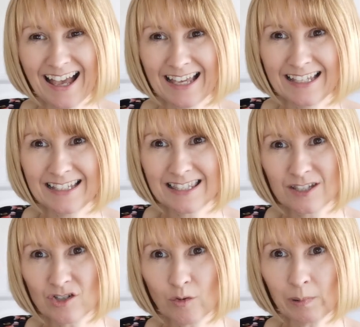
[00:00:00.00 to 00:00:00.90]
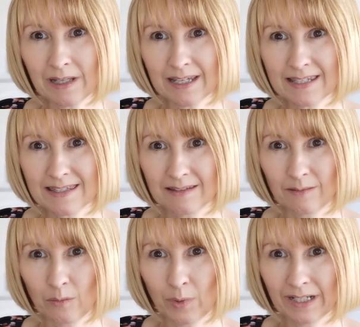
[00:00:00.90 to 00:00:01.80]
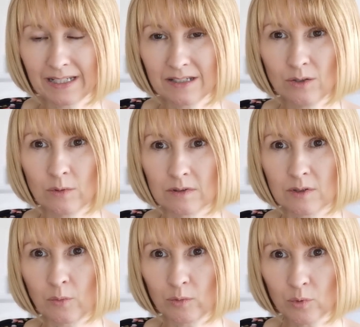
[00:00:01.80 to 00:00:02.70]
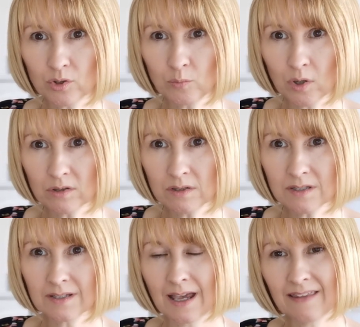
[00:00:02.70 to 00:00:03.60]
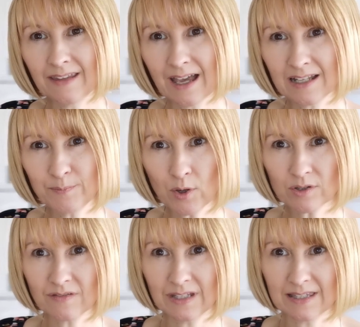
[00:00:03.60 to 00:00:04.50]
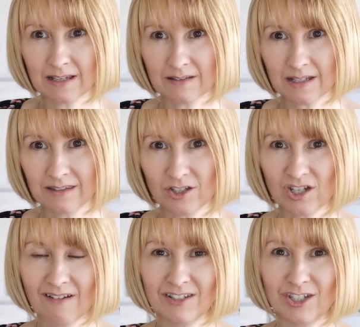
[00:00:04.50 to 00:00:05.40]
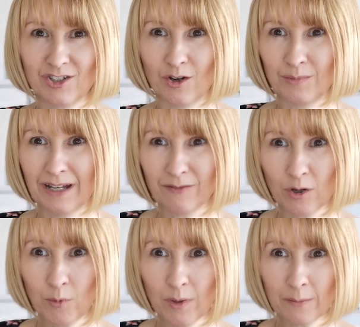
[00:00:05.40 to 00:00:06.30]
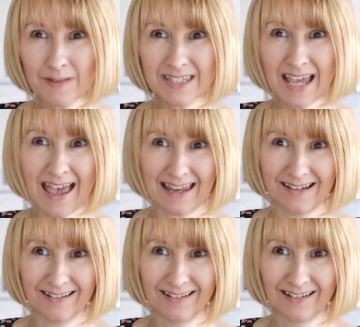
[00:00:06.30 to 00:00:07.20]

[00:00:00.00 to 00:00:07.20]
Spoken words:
is to replace, when I need new ones, with wooden ones. And they had a box of these outside the charity shop. Now I've come away with 10.